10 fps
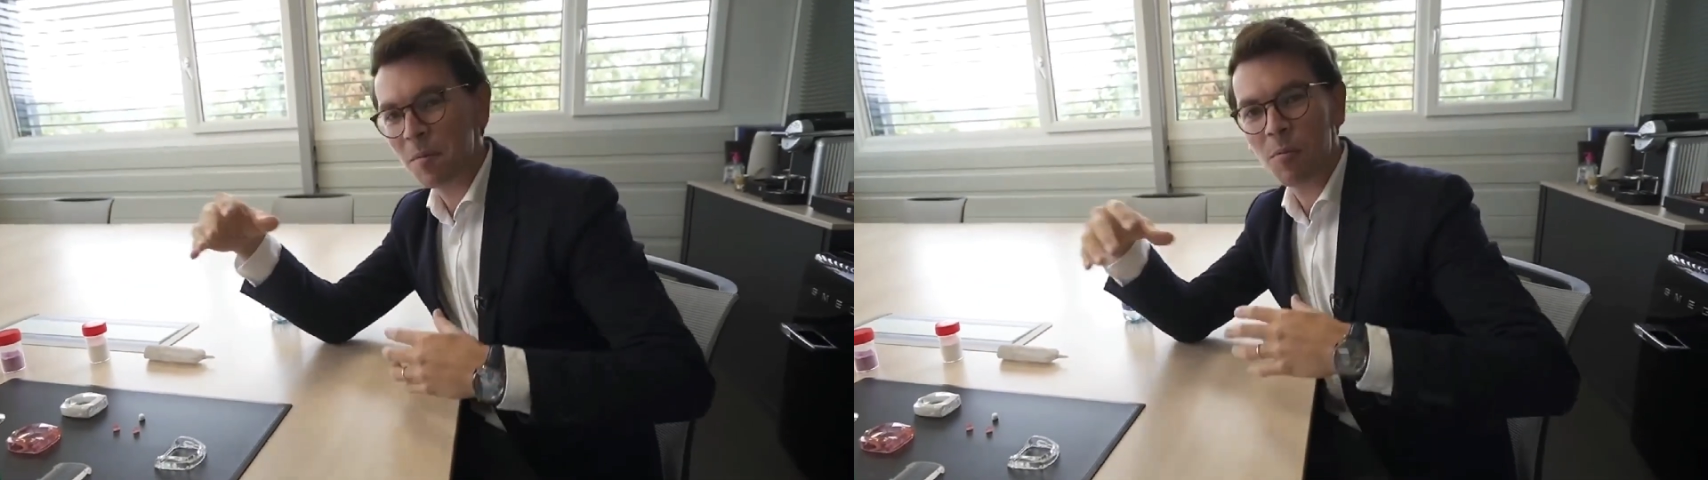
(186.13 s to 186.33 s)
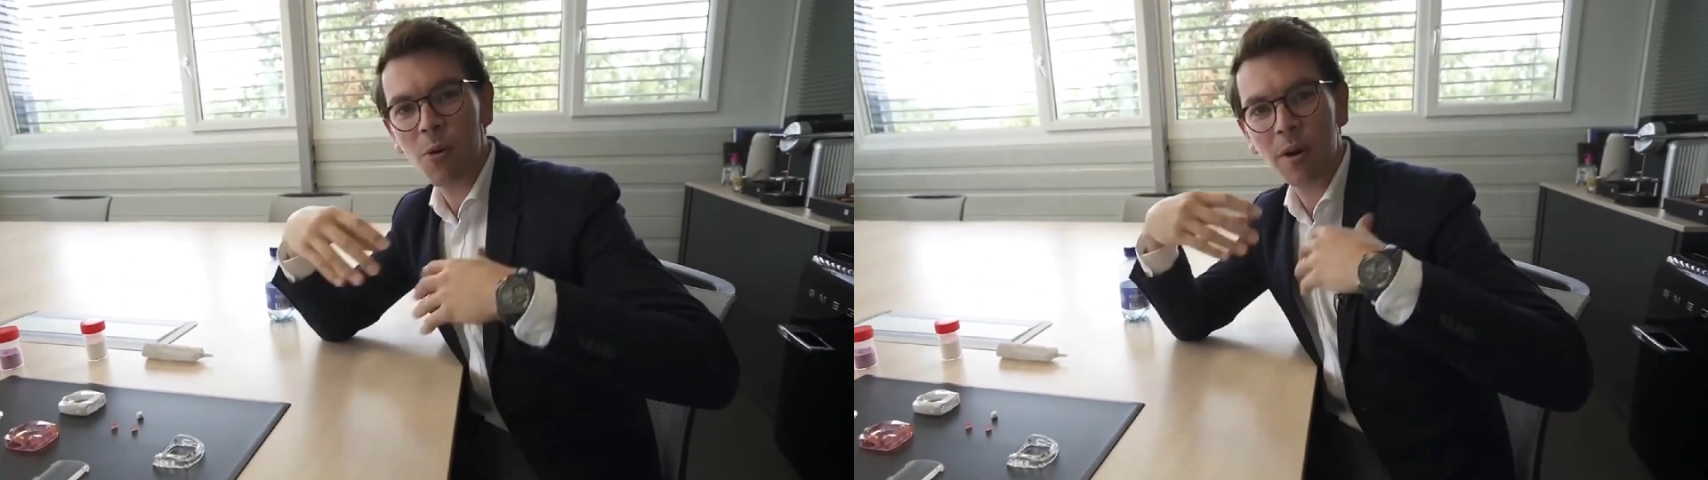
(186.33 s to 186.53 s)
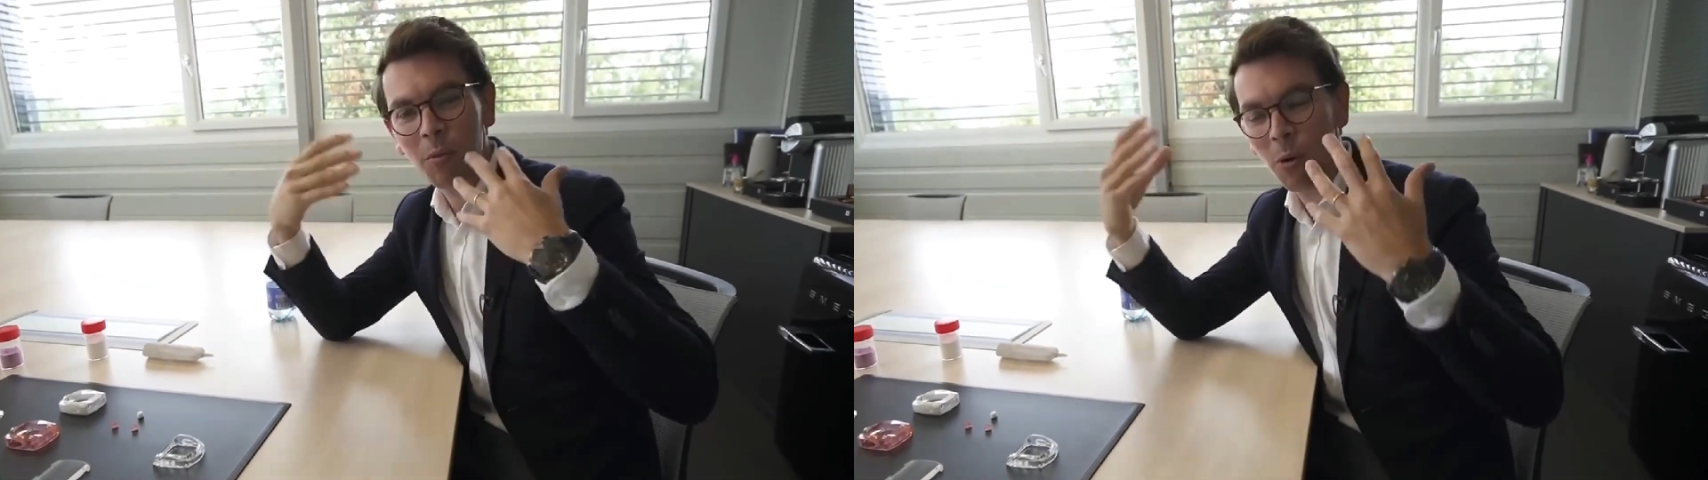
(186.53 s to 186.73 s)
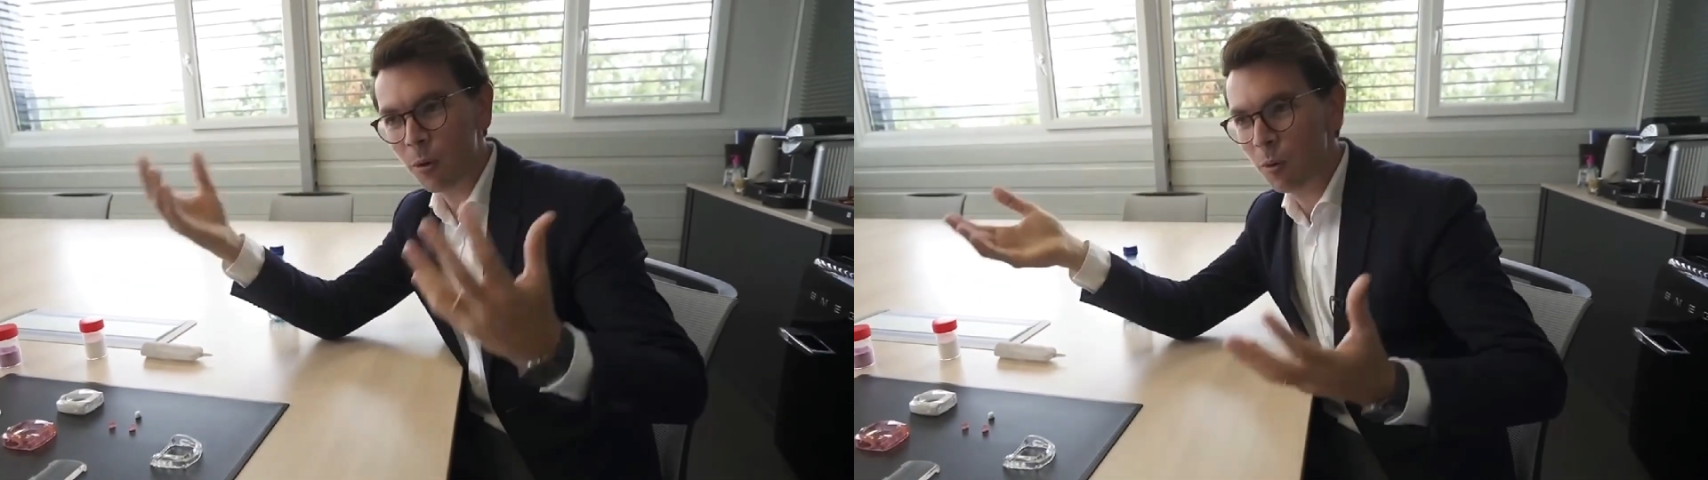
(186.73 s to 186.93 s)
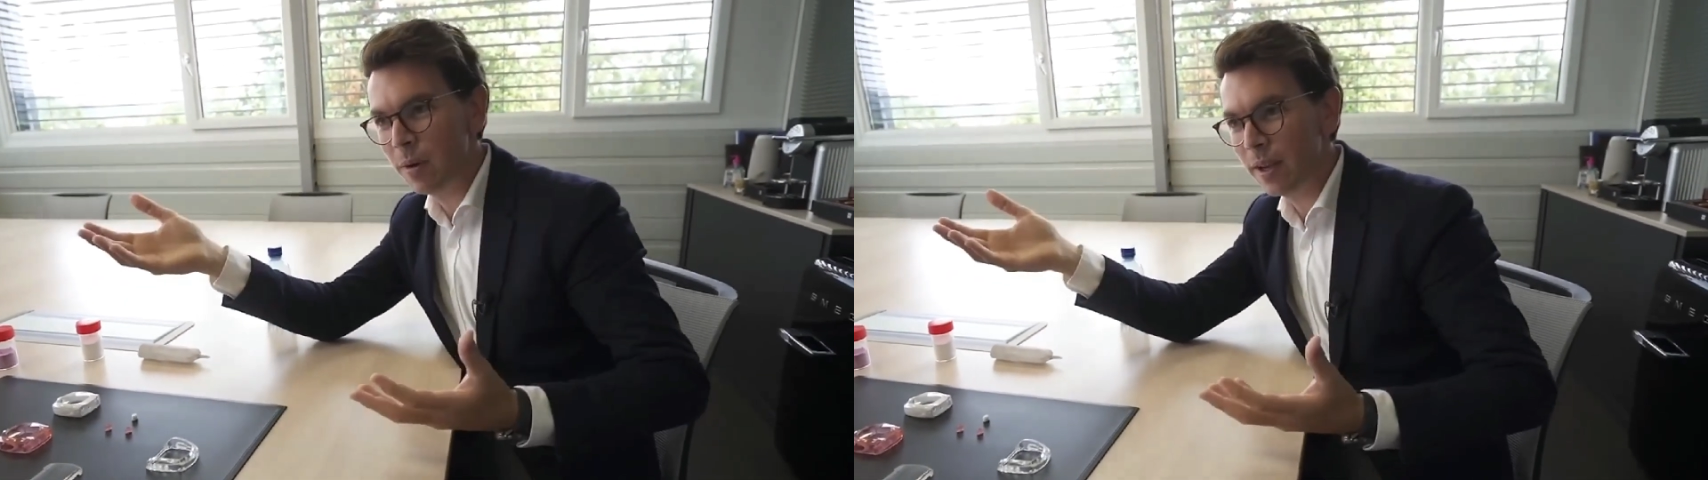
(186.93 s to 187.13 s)
more and more
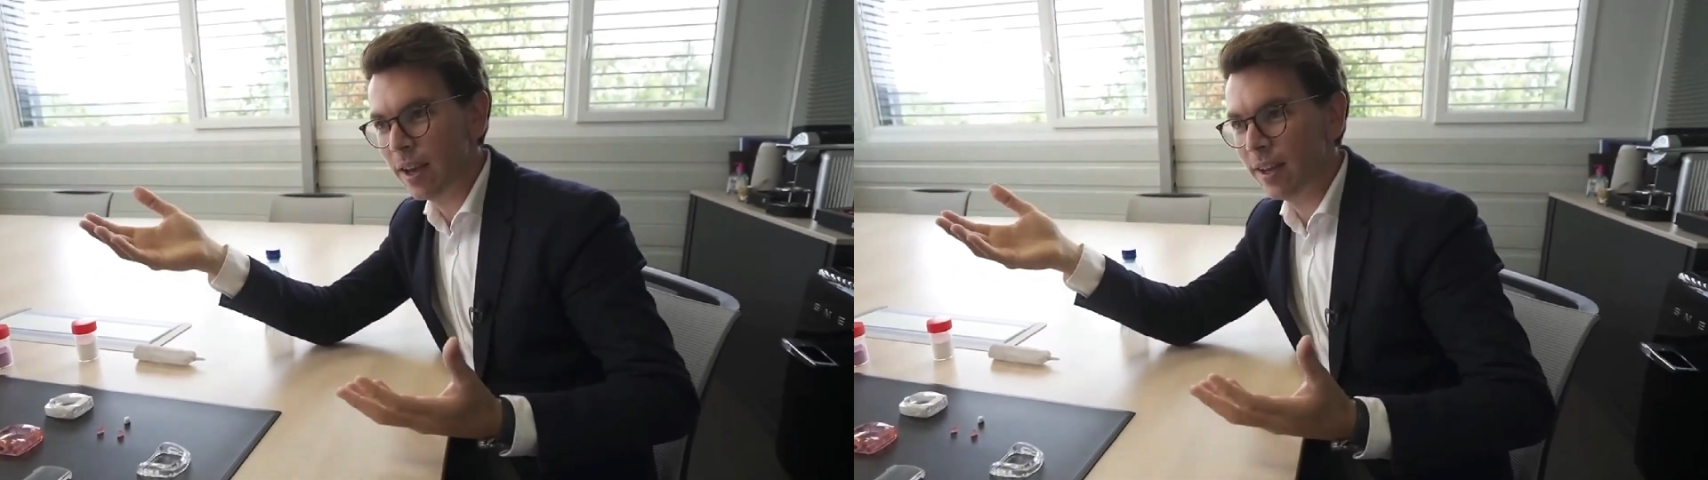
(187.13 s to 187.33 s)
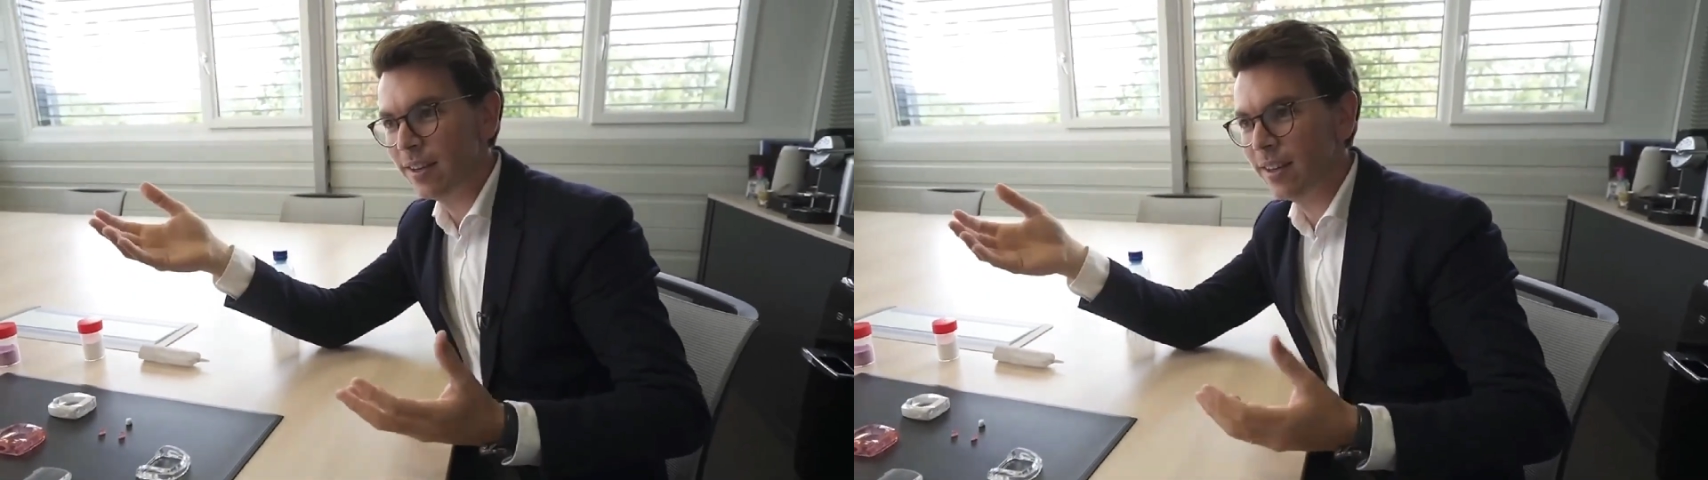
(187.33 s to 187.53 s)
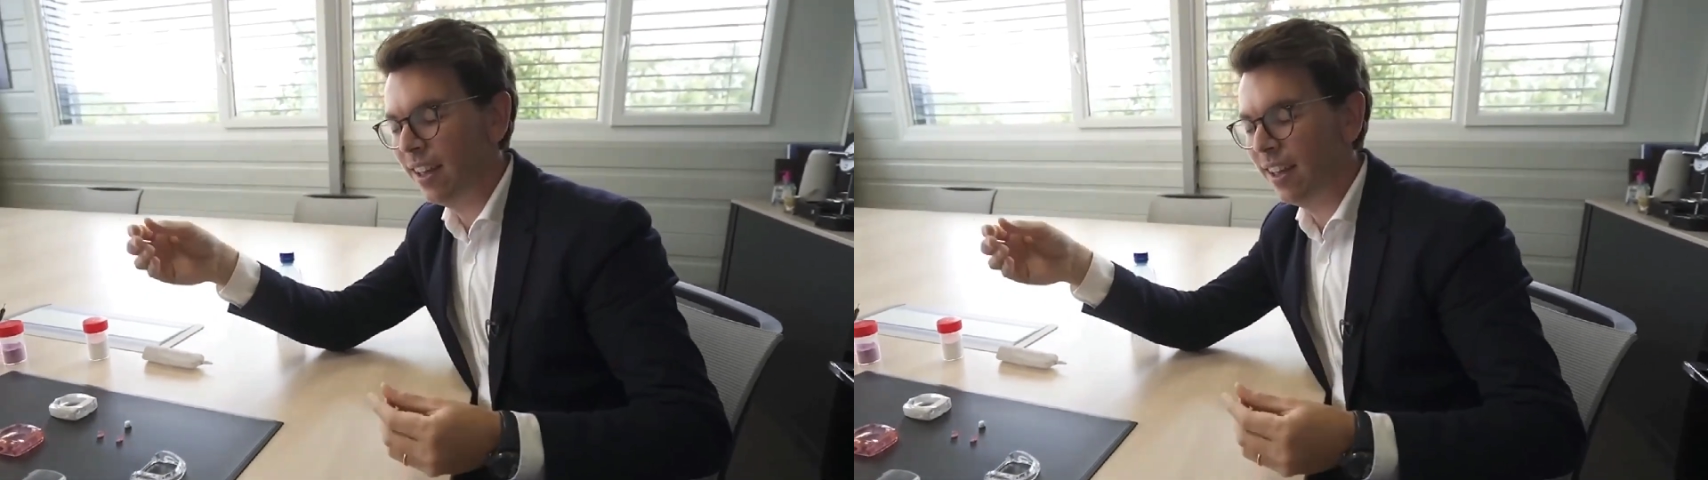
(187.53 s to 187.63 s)
complicated,